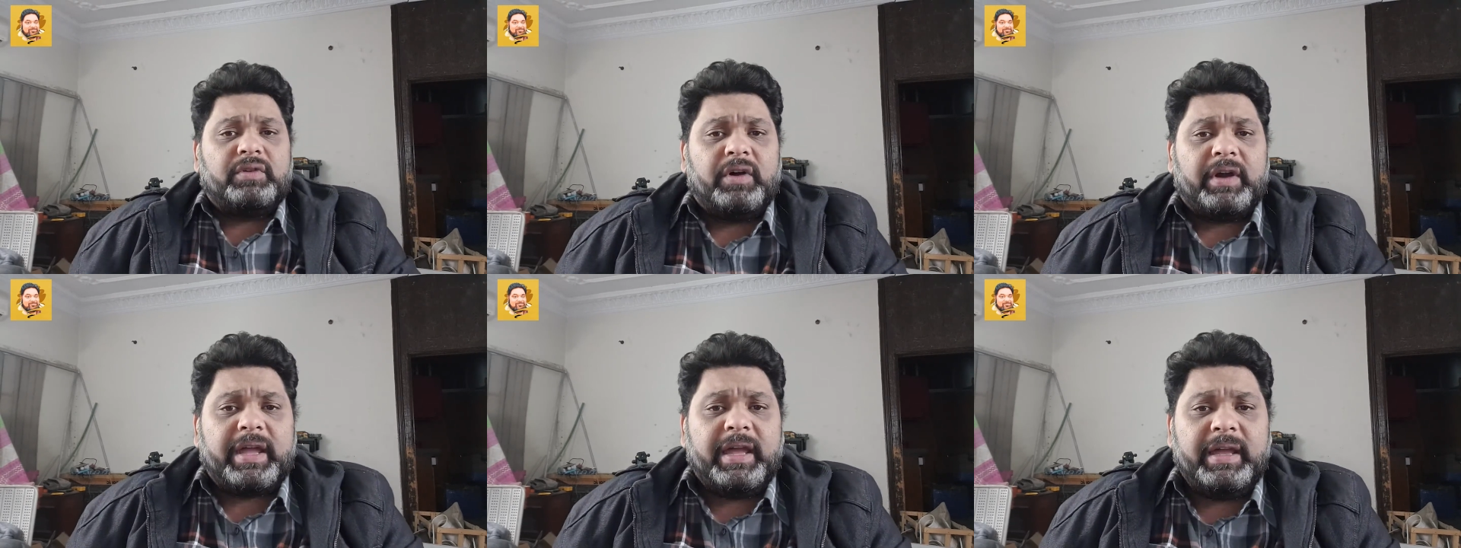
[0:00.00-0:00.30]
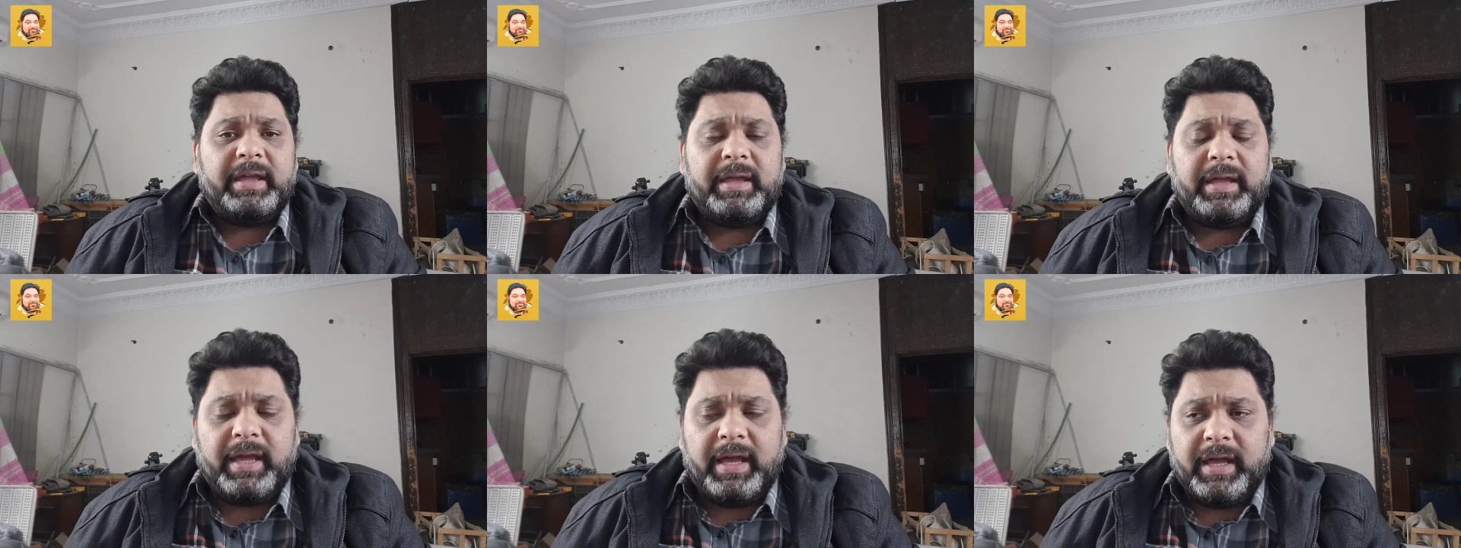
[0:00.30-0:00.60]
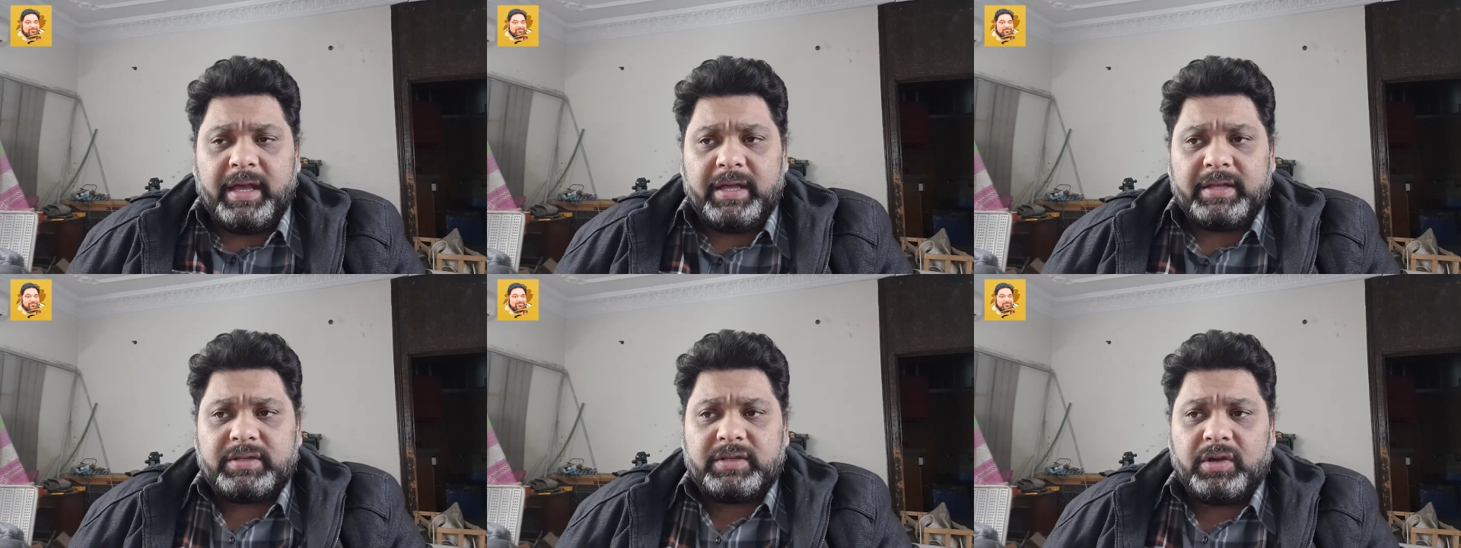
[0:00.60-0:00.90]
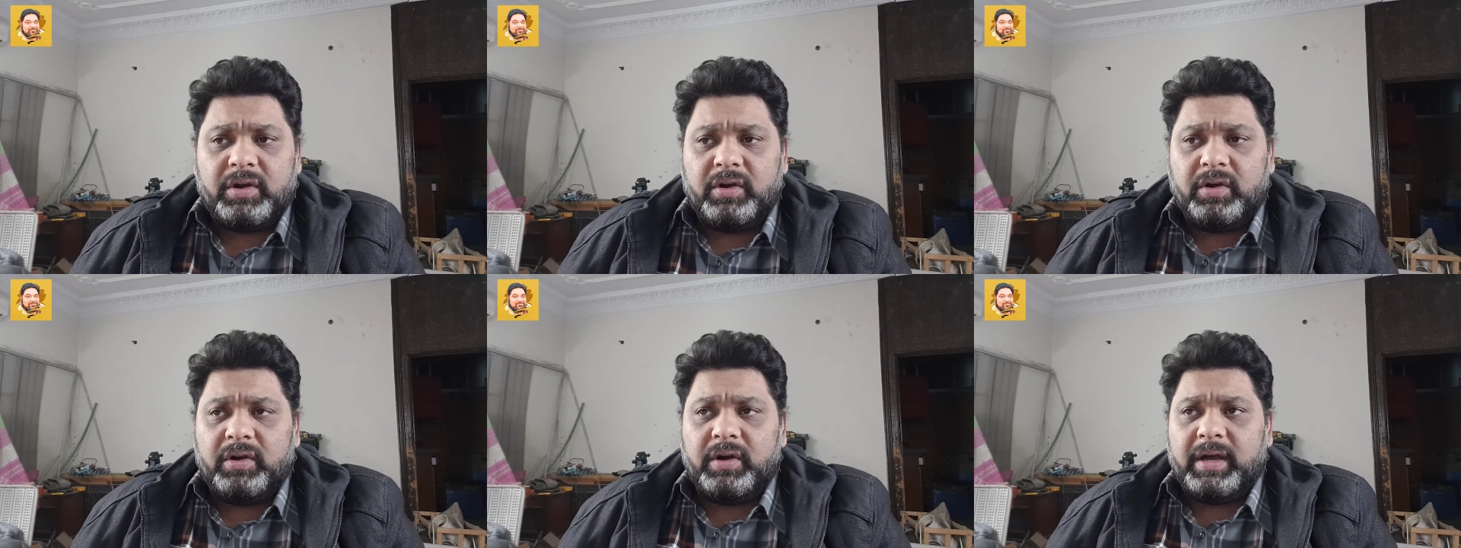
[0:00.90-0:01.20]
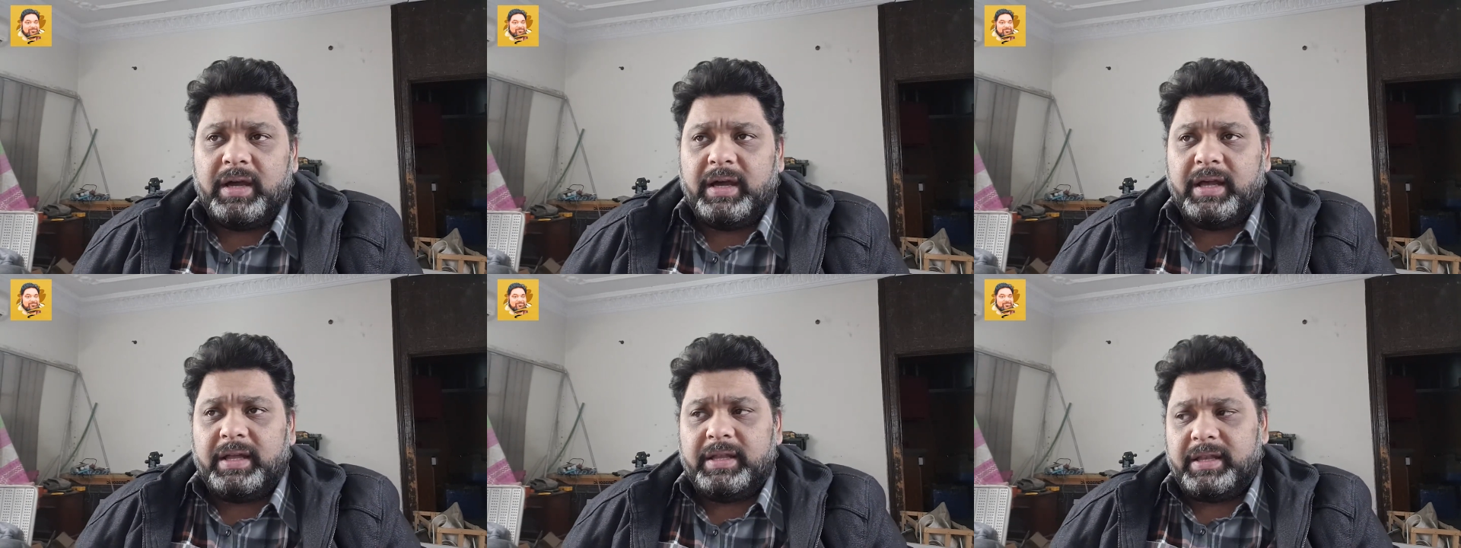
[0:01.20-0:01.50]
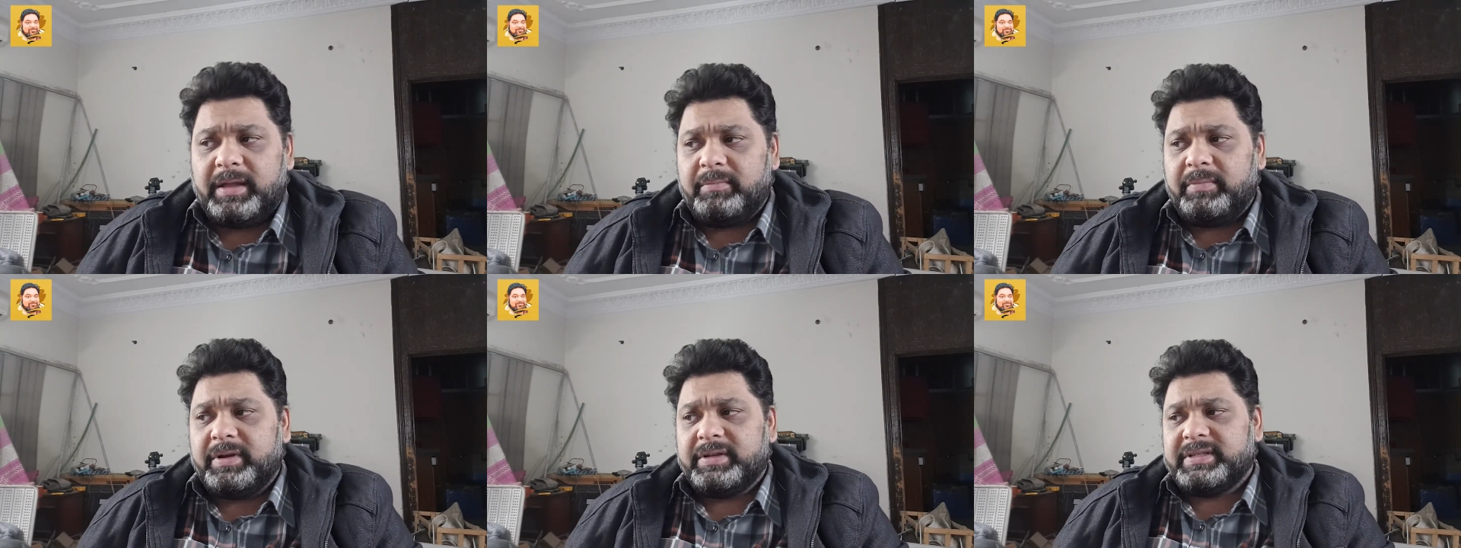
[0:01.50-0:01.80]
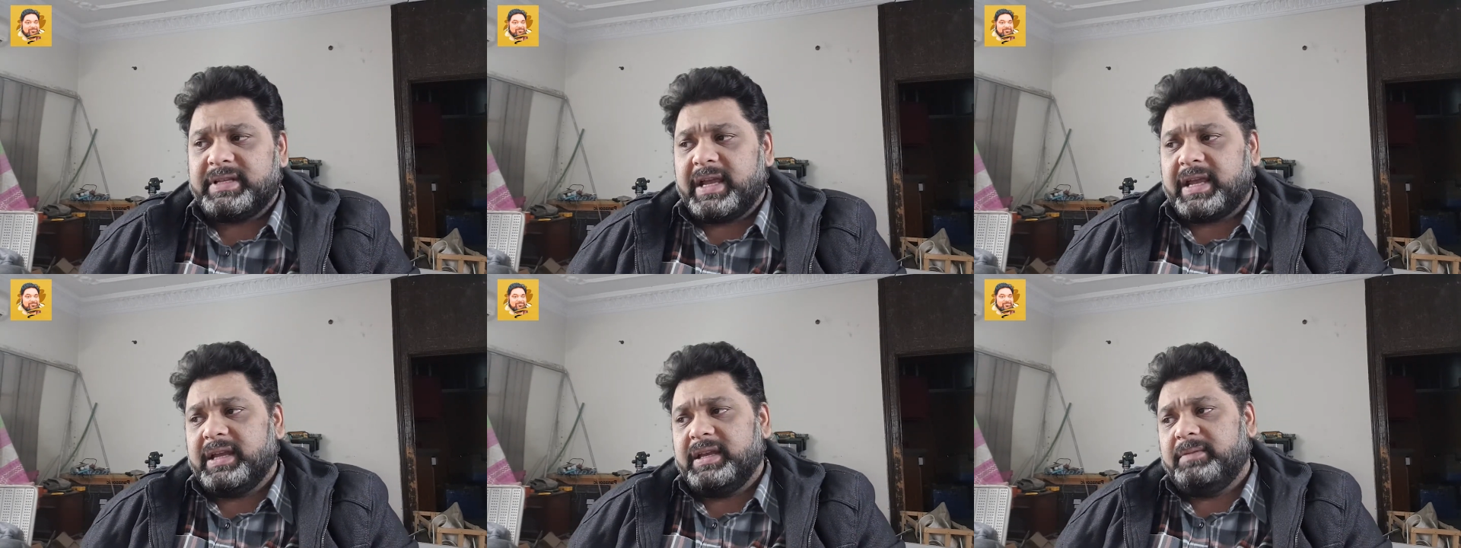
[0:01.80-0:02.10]
Okay, number
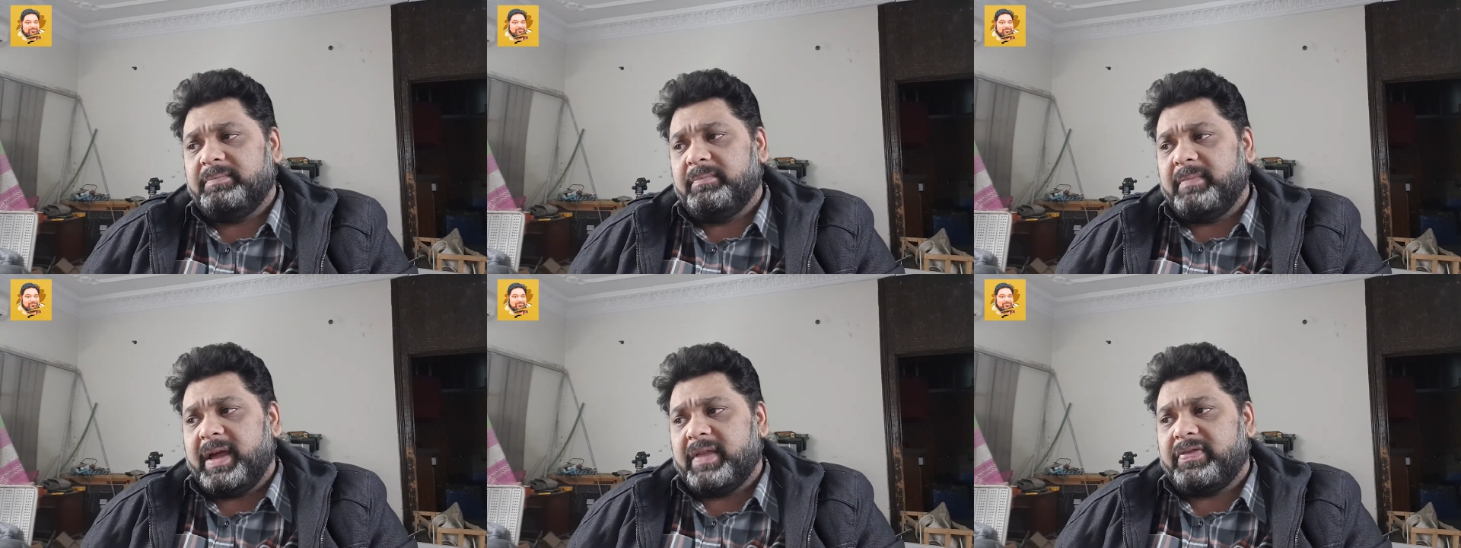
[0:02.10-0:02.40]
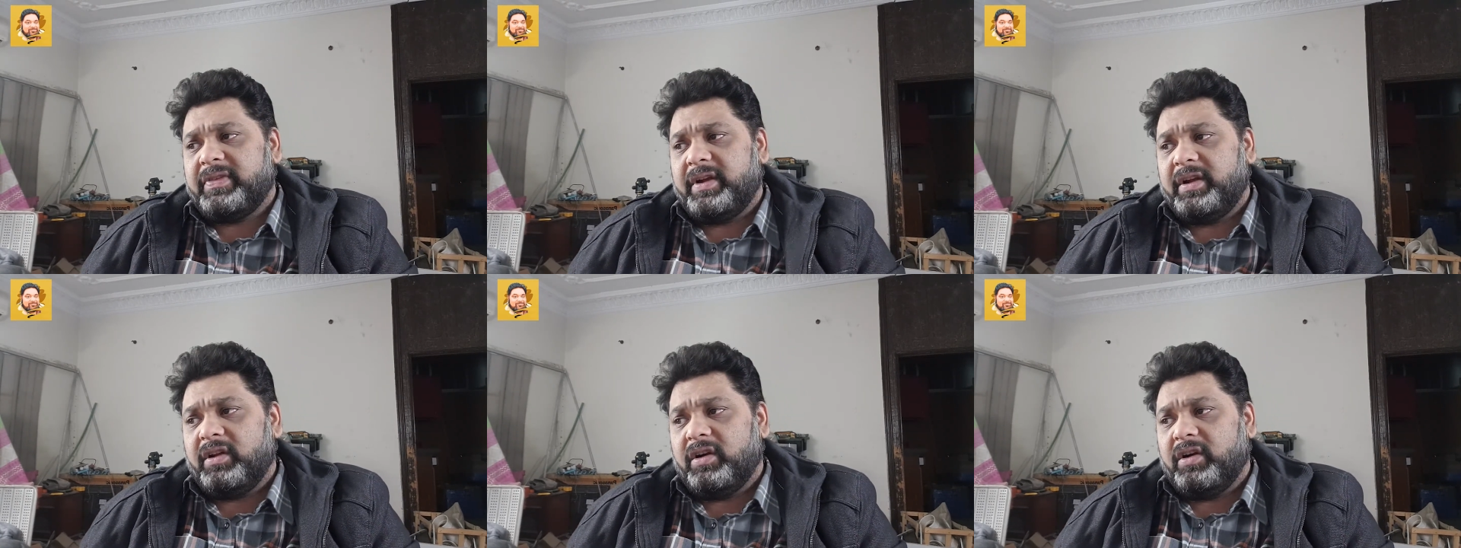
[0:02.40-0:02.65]
second method